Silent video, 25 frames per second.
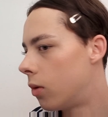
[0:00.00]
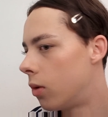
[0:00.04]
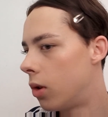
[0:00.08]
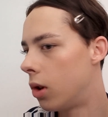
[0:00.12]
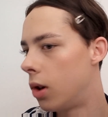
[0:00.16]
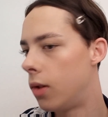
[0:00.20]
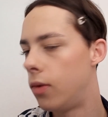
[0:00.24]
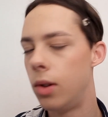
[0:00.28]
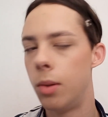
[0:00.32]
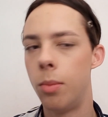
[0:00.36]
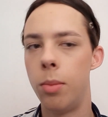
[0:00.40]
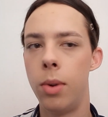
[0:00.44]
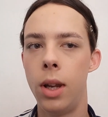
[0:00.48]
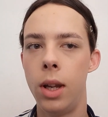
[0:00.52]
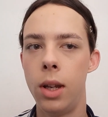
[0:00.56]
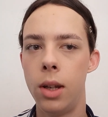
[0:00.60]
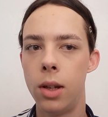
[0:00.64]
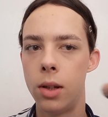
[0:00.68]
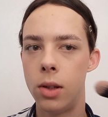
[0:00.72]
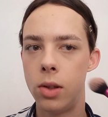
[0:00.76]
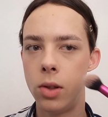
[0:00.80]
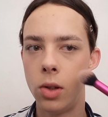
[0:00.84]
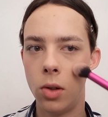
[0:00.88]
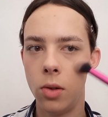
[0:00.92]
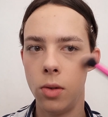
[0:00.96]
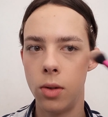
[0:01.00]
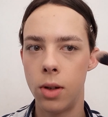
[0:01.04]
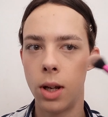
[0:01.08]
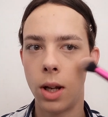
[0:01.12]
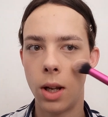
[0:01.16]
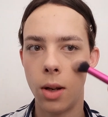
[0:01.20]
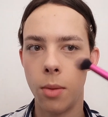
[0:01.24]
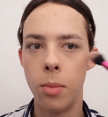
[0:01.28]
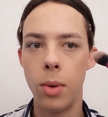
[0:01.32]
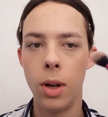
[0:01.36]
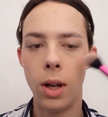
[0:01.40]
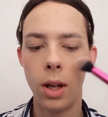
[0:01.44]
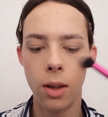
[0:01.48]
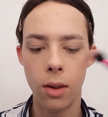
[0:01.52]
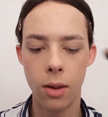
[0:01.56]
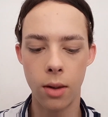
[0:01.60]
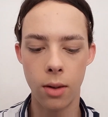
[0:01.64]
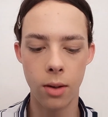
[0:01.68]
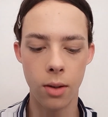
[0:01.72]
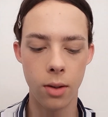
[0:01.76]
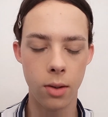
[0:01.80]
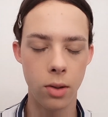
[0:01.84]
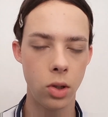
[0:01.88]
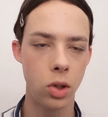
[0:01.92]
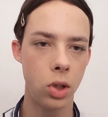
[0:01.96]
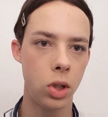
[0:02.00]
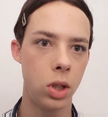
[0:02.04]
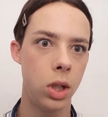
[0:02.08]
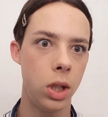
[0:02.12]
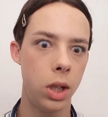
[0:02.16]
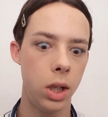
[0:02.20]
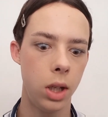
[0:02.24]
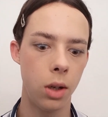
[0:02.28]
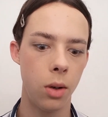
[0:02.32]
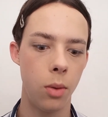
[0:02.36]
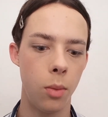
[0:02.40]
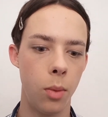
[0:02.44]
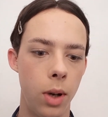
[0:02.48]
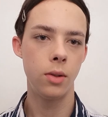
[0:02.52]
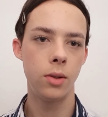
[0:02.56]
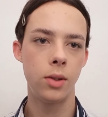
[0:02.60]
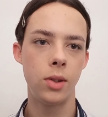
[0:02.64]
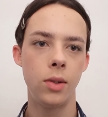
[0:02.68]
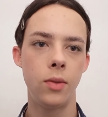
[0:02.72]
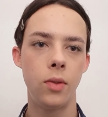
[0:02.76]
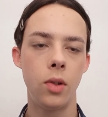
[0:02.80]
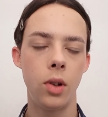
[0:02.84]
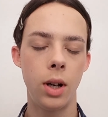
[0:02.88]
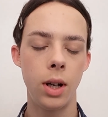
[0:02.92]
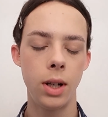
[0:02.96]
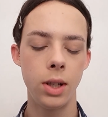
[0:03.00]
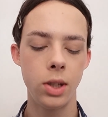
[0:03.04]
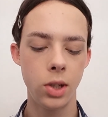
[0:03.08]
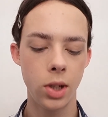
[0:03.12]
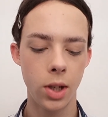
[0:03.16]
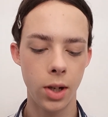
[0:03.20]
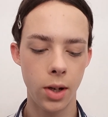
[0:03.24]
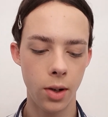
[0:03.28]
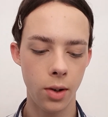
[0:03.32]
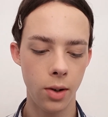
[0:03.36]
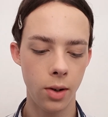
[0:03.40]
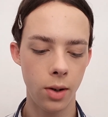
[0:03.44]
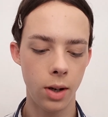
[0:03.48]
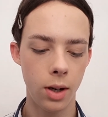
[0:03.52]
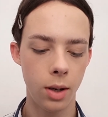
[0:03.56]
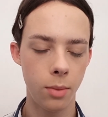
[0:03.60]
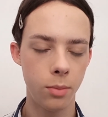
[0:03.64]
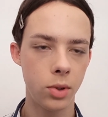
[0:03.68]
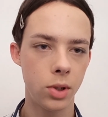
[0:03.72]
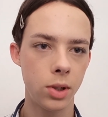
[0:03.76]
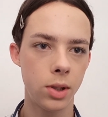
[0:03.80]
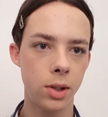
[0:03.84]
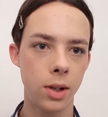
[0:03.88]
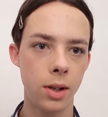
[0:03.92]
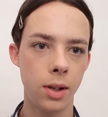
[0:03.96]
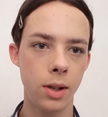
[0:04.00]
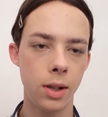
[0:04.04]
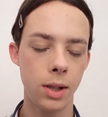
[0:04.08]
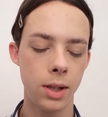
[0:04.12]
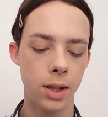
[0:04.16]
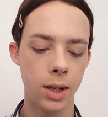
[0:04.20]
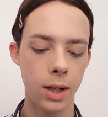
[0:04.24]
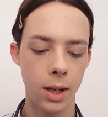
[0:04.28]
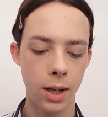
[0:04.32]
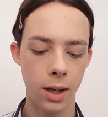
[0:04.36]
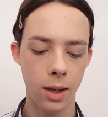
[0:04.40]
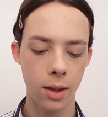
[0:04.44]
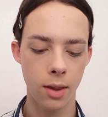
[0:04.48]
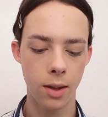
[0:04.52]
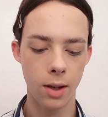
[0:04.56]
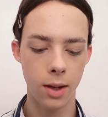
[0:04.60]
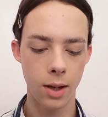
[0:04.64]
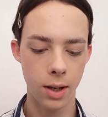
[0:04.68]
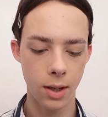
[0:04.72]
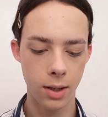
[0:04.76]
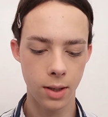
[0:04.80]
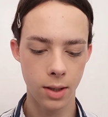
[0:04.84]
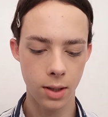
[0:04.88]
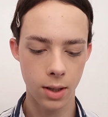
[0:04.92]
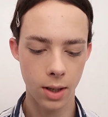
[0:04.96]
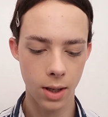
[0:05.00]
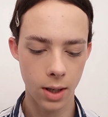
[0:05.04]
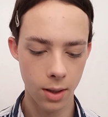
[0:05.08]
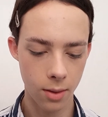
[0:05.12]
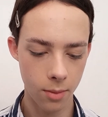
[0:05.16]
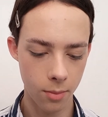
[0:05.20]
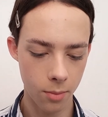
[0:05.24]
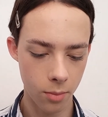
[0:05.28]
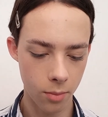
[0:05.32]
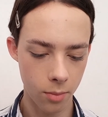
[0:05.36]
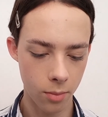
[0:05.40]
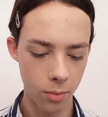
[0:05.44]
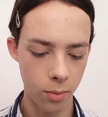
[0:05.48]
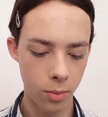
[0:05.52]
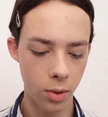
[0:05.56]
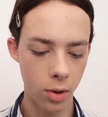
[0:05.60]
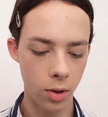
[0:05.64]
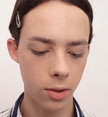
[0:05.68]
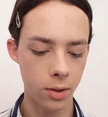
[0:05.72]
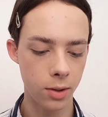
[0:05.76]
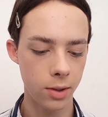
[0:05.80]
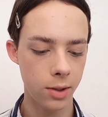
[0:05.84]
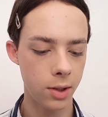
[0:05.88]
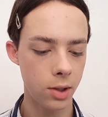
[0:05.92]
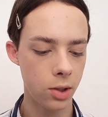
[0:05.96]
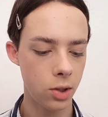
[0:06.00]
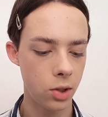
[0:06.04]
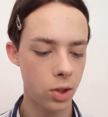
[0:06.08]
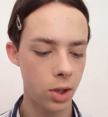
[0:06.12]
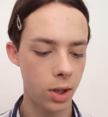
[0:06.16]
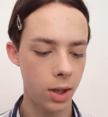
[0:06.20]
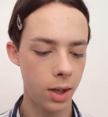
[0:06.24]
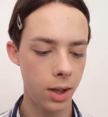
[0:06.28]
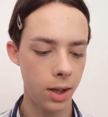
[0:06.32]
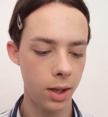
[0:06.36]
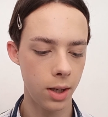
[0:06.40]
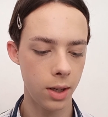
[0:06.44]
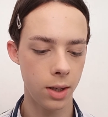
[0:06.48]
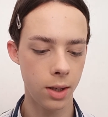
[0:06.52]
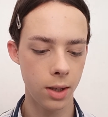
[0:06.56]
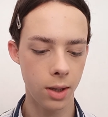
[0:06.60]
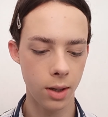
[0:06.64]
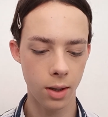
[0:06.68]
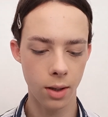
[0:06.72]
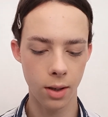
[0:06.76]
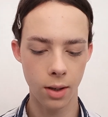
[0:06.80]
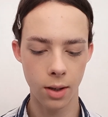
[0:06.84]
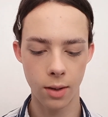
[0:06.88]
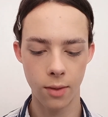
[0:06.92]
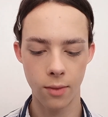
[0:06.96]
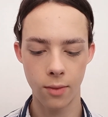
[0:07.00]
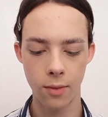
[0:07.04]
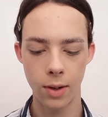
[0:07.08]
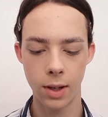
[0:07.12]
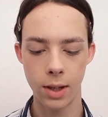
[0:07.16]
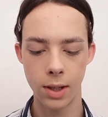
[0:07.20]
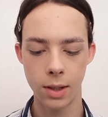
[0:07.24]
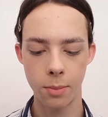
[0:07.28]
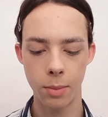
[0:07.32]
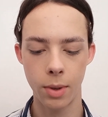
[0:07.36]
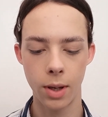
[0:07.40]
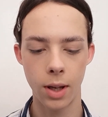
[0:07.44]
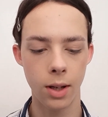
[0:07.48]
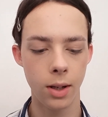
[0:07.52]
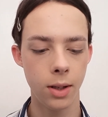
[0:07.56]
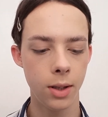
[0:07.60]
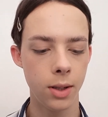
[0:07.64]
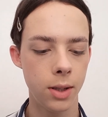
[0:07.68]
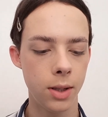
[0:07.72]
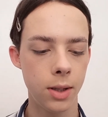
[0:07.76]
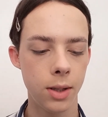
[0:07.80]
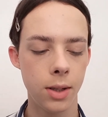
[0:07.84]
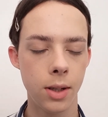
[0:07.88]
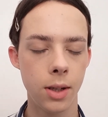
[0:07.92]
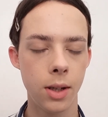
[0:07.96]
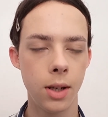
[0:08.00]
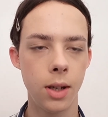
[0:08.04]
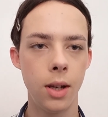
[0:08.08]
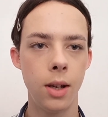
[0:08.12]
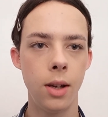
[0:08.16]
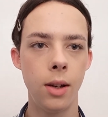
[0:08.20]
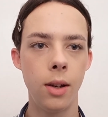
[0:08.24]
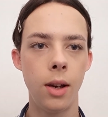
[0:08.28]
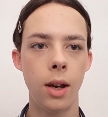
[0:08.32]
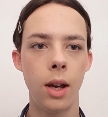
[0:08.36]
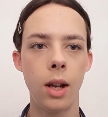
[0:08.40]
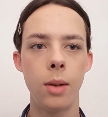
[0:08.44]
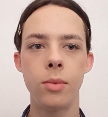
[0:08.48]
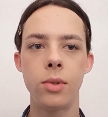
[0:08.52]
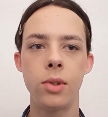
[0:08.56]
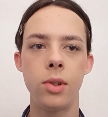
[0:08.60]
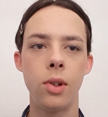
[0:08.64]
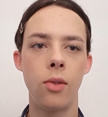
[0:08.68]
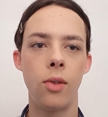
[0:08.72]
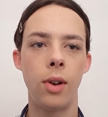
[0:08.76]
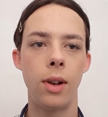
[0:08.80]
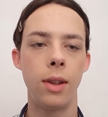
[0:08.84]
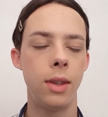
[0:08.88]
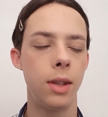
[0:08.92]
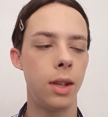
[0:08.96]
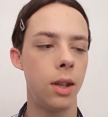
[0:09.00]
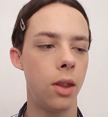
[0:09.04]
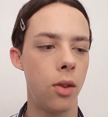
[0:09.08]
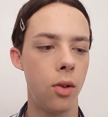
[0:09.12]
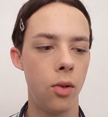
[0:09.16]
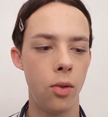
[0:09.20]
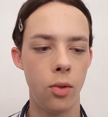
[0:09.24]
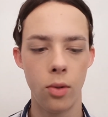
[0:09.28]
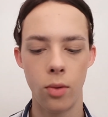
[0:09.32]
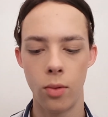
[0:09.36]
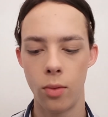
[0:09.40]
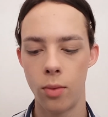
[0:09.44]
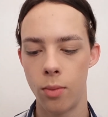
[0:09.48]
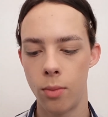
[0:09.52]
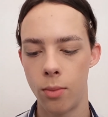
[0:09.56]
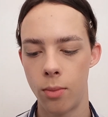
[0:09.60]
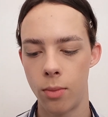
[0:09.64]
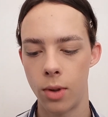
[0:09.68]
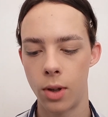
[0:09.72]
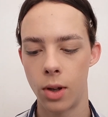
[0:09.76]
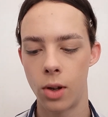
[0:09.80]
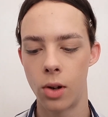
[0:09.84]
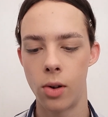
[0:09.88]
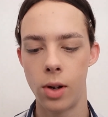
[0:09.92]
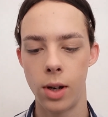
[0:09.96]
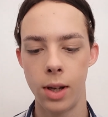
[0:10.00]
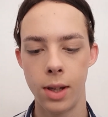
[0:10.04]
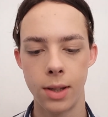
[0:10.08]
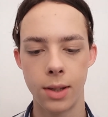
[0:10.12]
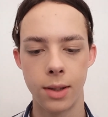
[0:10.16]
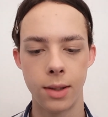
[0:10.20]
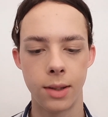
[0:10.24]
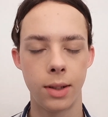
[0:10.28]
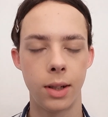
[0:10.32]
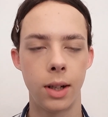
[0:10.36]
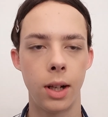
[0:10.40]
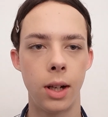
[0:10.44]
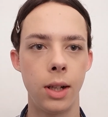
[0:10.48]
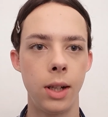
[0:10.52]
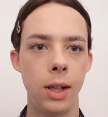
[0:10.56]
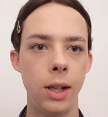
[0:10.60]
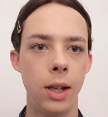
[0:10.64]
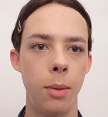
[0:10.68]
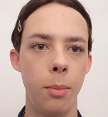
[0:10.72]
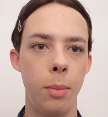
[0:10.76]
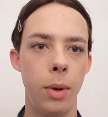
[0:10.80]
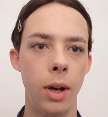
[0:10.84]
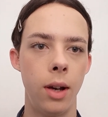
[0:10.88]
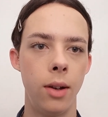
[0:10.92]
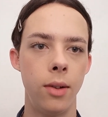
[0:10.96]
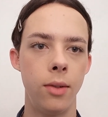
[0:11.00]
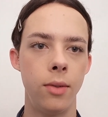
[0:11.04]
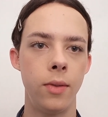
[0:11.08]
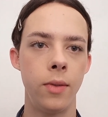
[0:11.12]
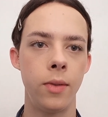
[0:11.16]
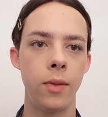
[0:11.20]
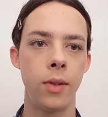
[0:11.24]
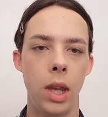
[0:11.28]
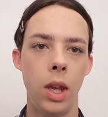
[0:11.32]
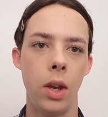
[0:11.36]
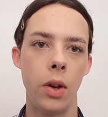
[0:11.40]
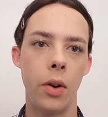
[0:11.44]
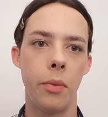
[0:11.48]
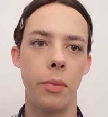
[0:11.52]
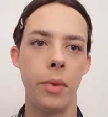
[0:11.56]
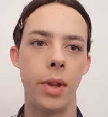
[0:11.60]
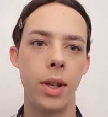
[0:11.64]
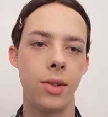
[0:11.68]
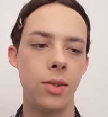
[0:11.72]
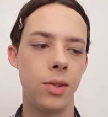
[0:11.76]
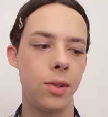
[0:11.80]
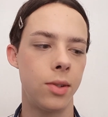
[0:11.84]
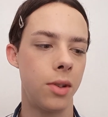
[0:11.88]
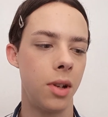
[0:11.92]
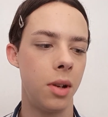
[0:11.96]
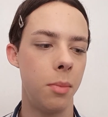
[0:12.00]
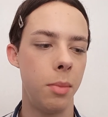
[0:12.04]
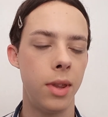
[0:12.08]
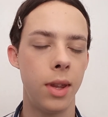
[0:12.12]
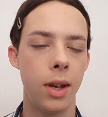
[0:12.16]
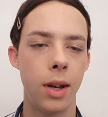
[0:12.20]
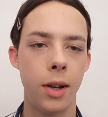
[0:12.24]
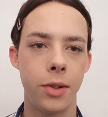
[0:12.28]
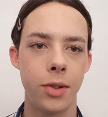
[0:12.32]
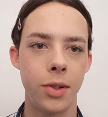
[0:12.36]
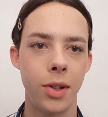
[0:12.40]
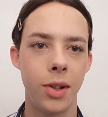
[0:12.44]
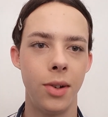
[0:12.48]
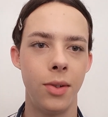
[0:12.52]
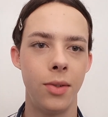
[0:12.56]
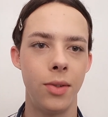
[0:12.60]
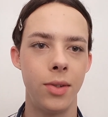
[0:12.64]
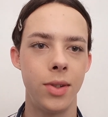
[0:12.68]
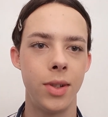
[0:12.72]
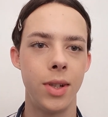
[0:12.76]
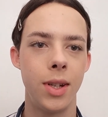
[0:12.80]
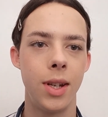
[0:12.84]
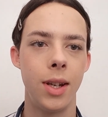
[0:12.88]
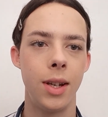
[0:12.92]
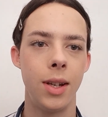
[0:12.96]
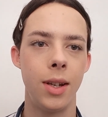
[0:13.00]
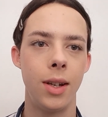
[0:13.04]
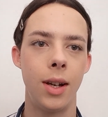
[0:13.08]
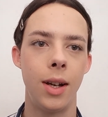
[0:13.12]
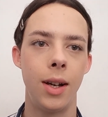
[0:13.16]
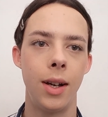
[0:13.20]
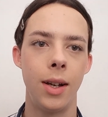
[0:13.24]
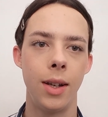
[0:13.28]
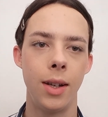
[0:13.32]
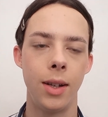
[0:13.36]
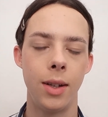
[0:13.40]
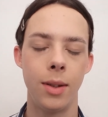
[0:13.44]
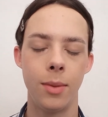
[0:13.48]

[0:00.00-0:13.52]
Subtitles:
Although if you blend it, you do kind of blend the sheen. So for eyeshadow, I'm just going to take that bronzer shade in that face palette. I'm just going to run that through the crease and slightly above. Yeah, that's just going to be the eyeshadow for today. I